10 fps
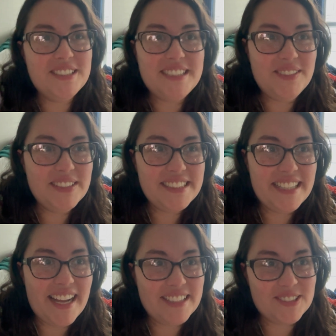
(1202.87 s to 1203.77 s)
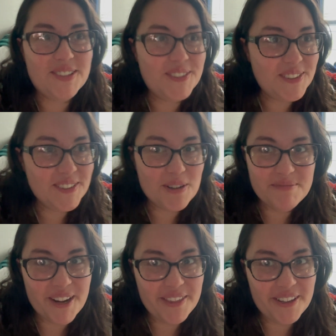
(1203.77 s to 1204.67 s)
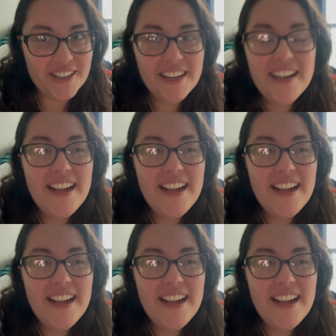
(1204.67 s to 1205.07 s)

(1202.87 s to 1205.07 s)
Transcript: Steven's an asshole, her brother,